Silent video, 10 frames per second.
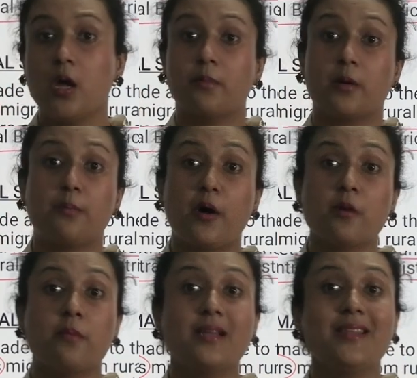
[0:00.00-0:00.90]
but
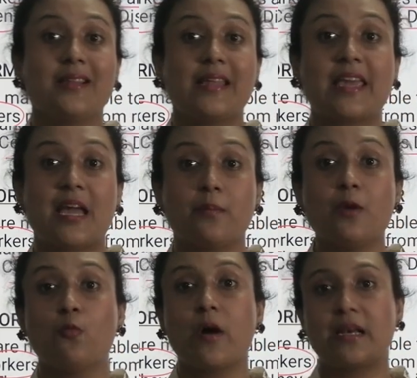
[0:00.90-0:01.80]
per month they can
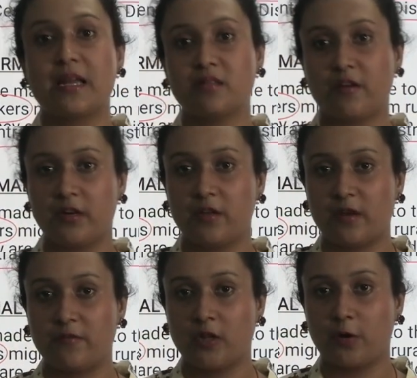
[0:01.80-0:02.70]
be
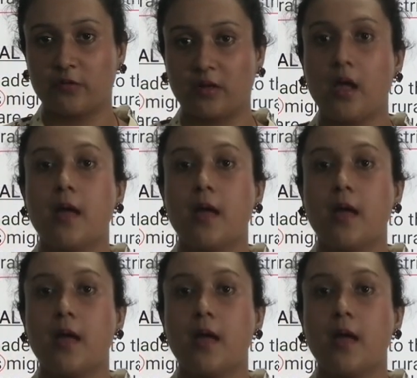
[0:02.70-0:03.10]
1,75,000.